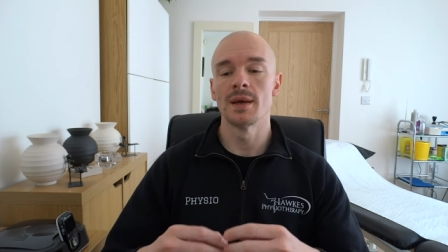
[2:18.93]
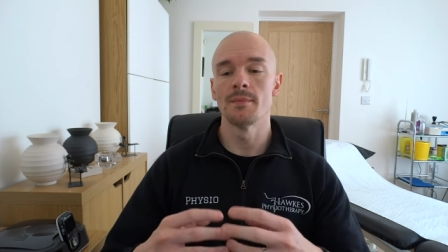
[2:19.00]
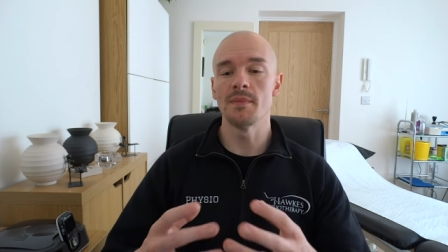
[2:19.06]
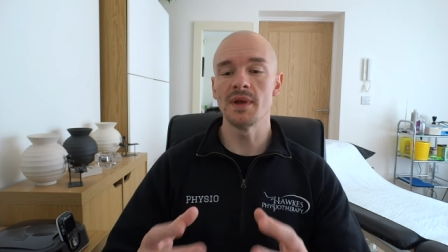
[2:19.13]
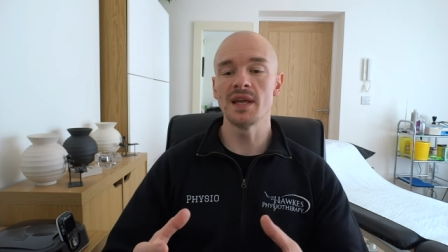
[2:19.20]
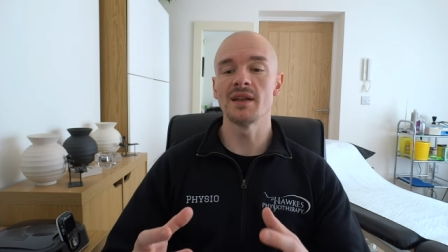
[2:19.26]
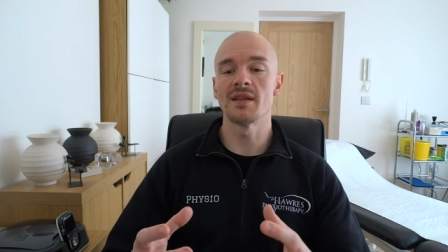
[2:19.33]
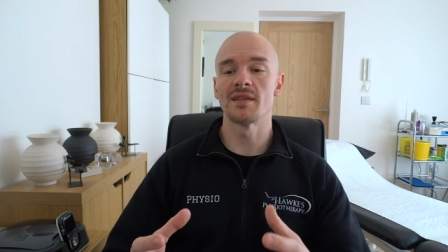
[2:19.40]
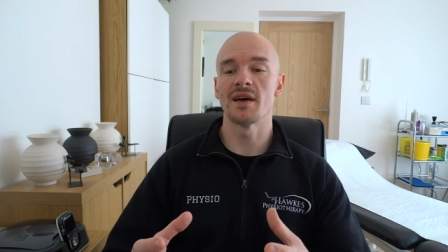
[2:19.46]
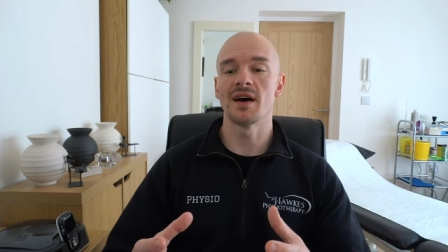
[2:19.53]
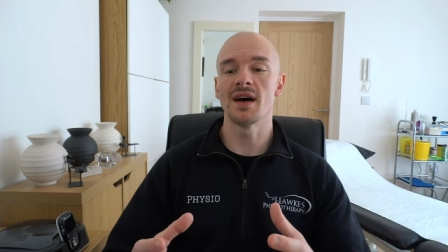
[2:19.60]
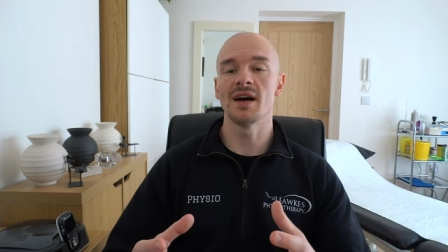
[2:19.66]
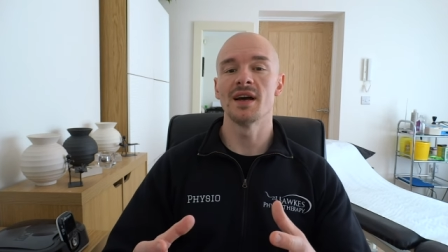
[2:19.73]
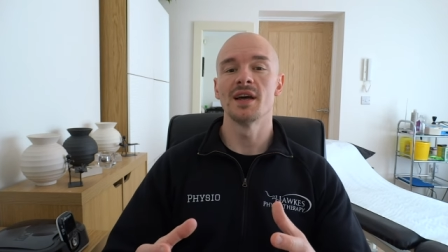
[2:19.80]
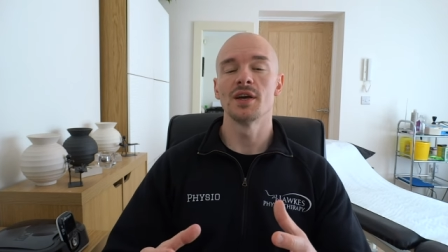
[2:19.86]
meaning
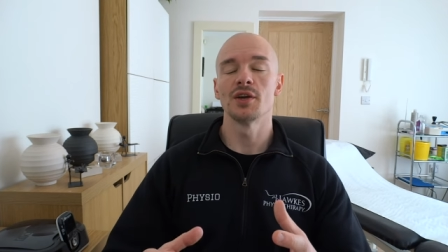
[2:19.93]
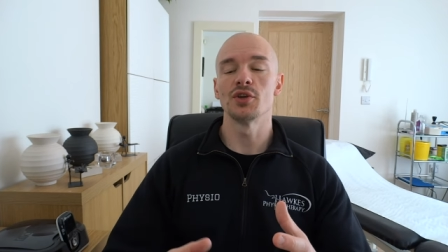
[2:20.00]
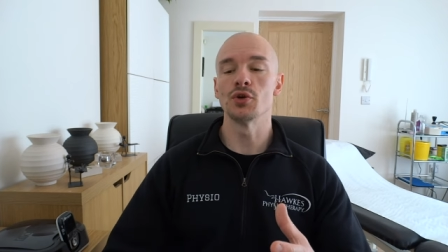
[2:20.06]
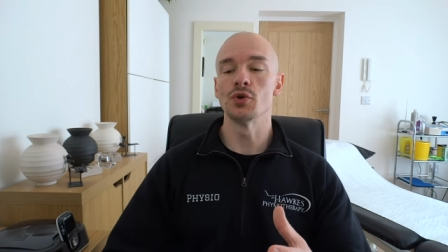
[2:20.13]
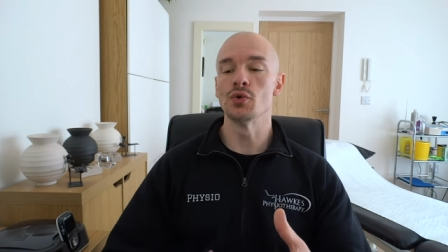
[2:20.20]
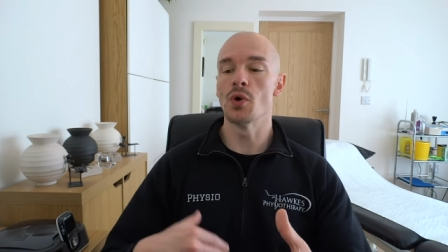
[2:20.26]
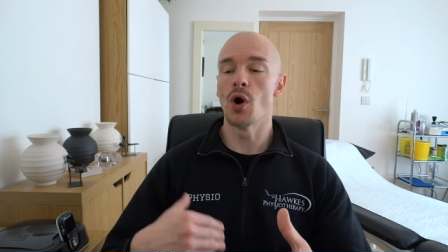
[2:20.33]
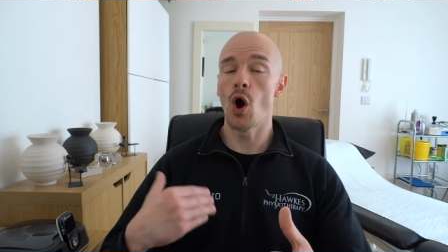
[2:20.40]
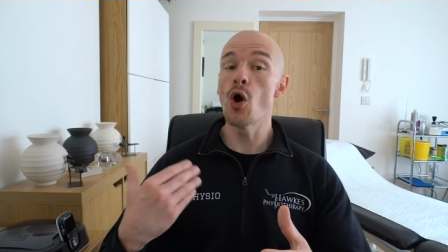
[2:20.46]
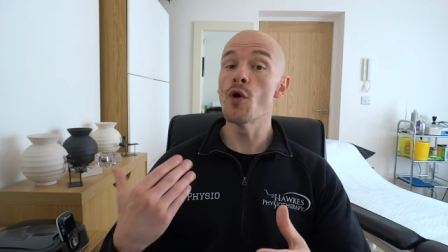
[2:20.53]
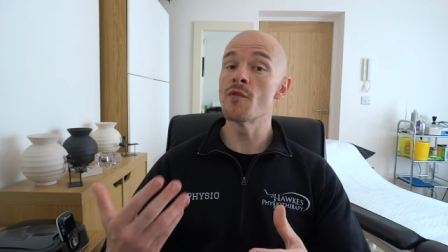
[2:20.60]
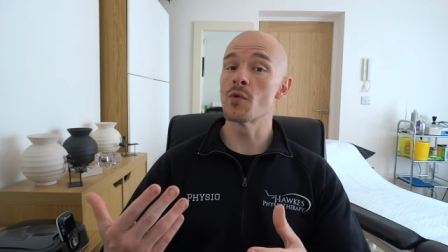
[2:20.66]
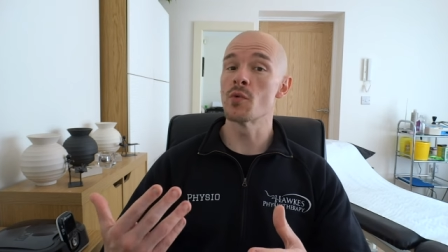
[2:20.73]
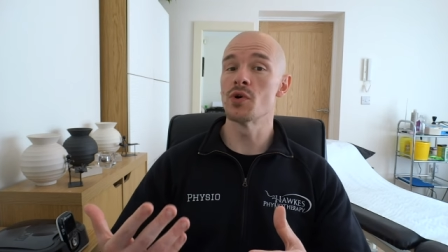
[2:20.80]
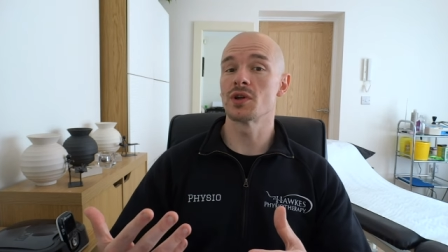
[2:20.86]
that you
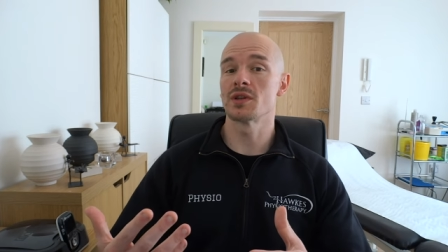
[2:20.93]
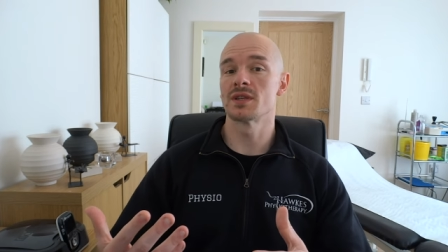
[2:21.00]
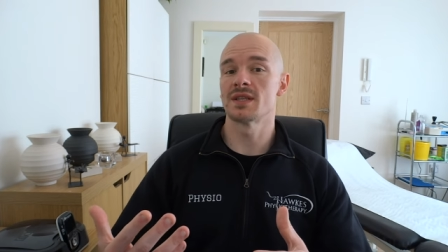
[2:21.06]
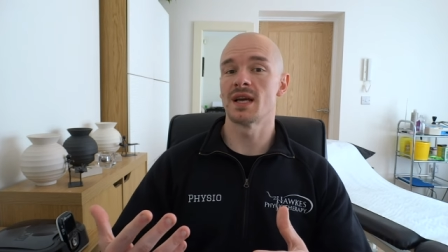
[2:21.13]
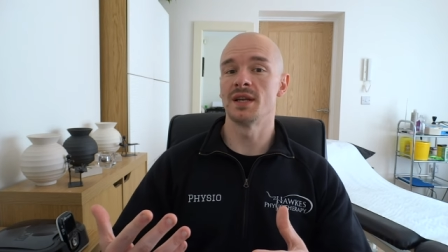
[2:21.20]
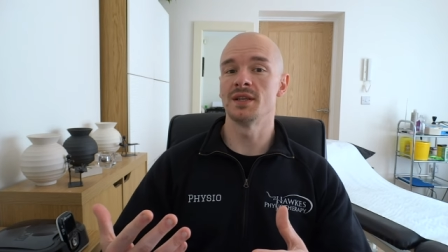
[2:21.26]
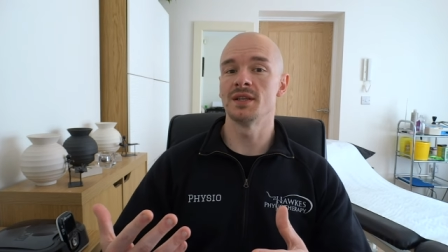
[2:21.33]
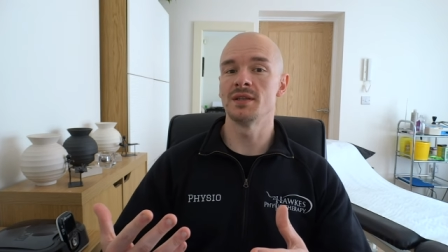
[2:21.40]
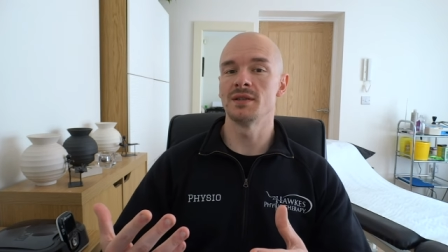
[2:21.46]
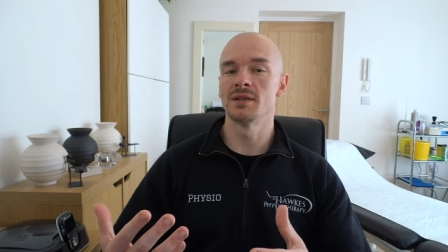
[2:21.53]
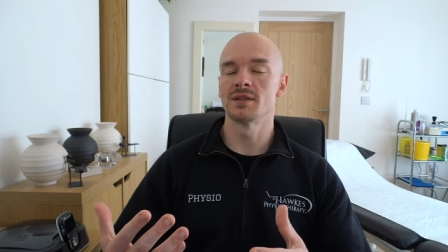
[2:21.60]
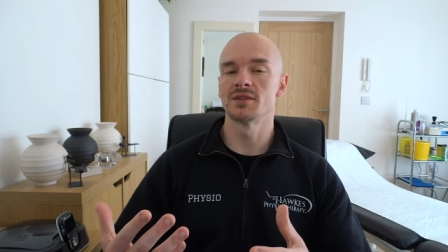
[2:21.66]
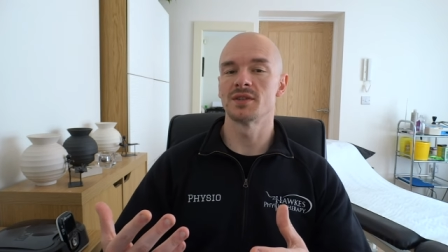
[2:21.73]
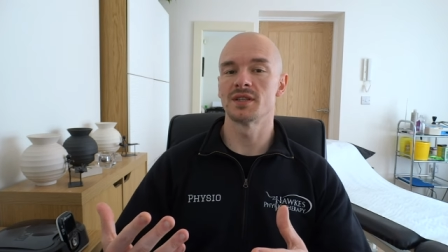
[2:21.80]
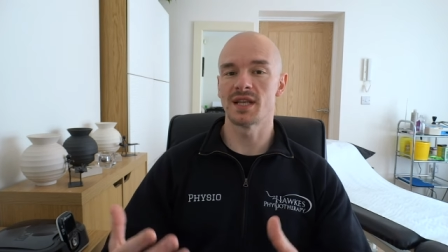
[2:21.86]
overwork the
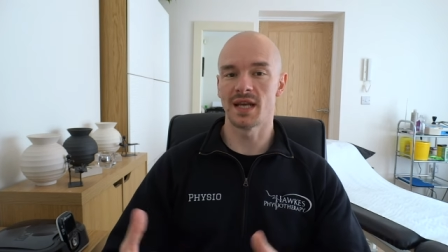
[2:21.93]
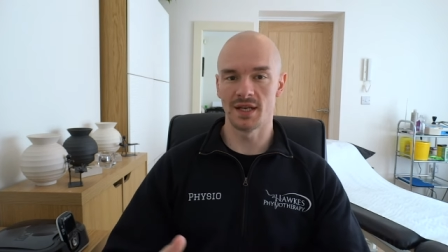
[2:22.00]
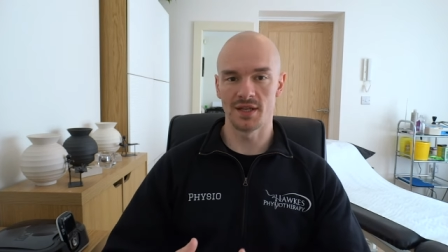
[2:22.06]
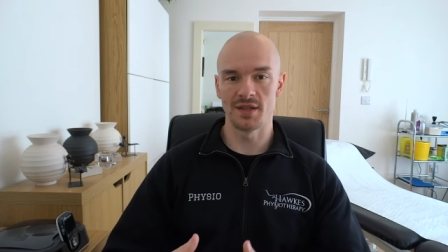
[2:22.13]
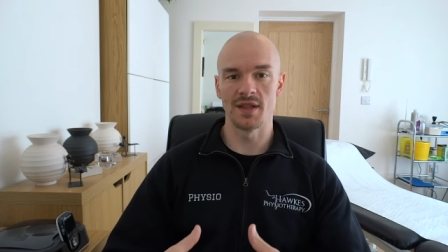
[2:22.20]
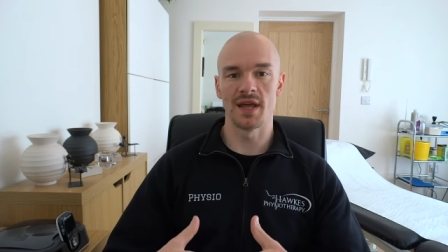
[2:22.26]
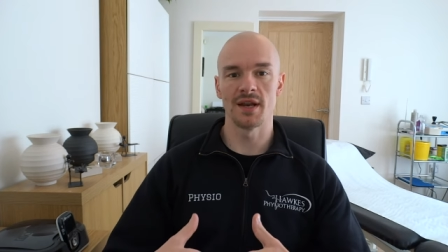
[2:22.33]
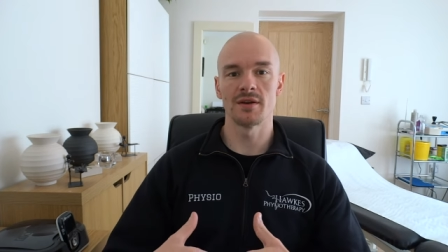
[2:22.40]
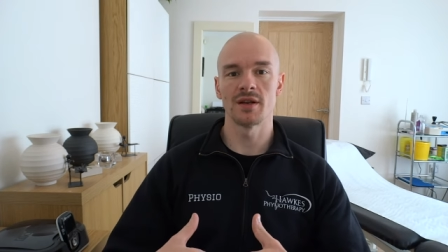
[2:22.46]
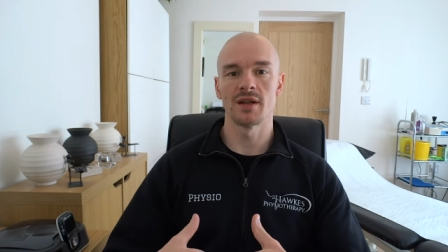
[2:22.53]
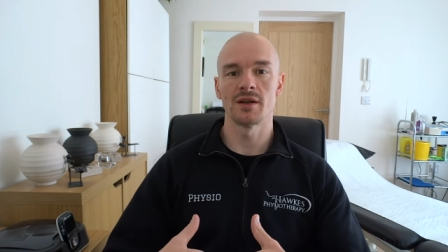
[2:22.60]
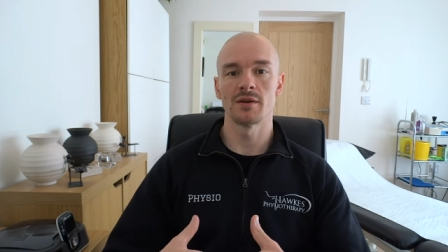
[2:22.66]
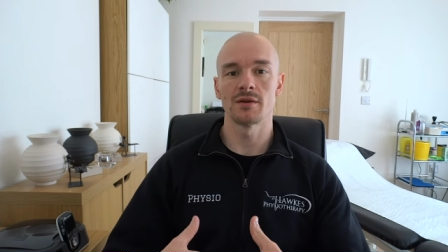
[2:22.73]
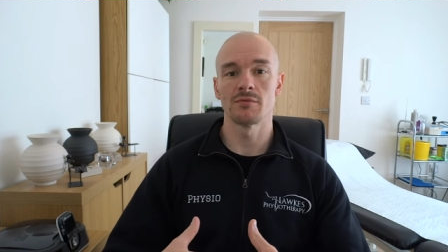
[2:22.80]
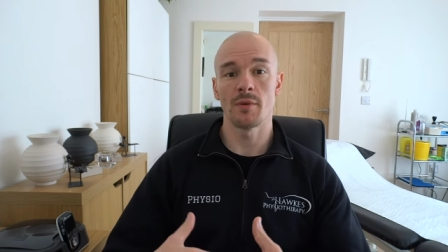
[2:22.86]
tendon
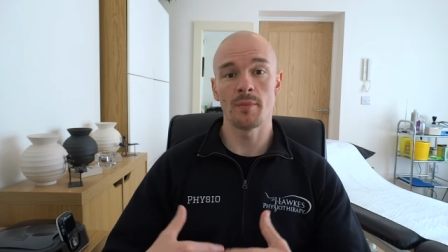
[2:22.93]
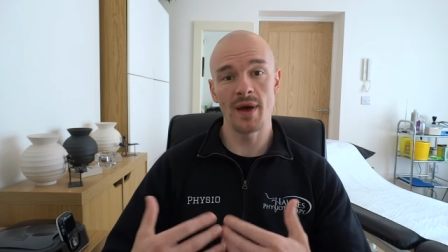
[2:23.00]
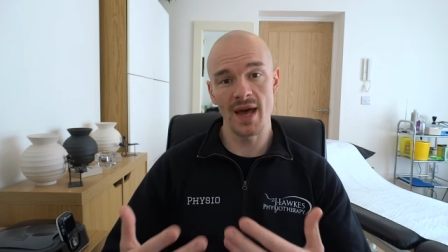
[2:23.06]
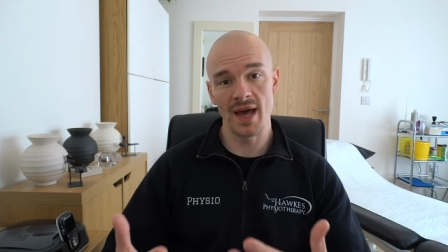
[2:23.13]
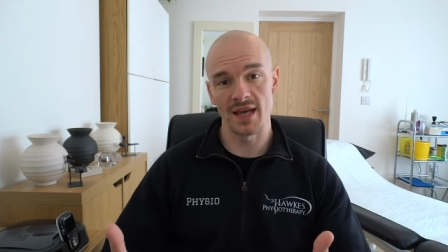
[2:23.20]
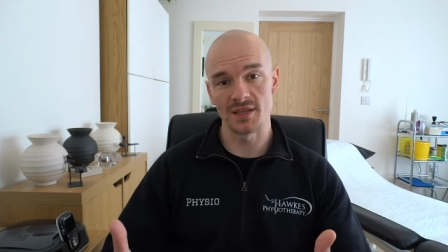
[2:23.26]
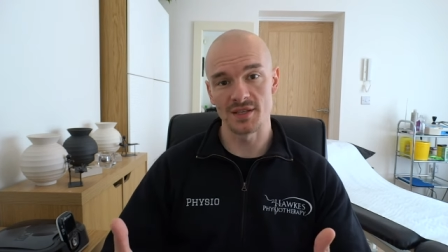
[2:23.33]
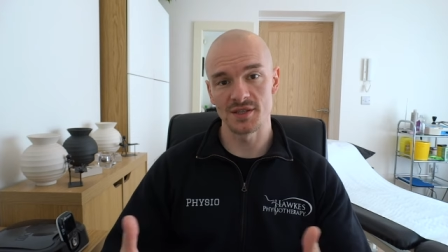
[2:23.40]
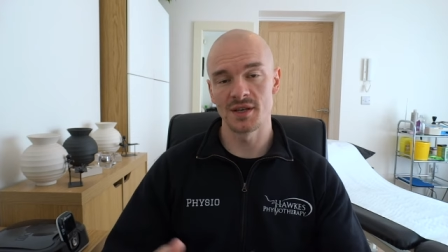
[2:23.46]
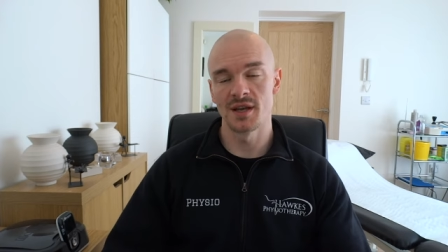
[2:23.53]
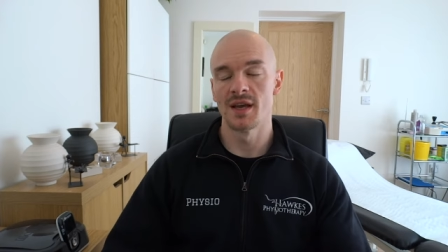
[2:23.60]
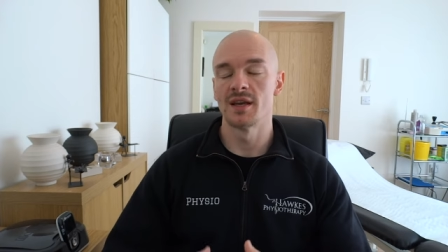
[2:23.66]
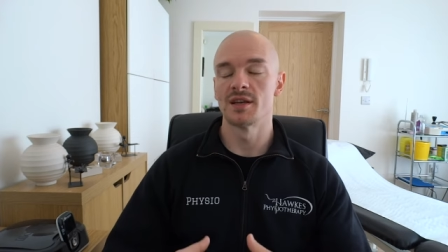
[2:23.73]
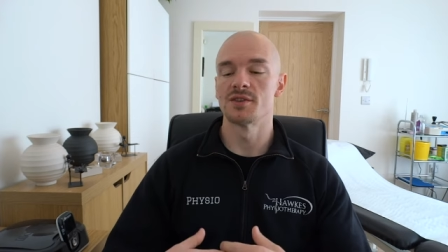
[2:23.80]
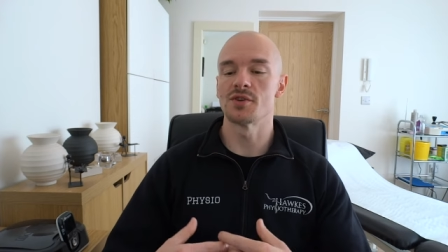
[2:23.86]
then repairs.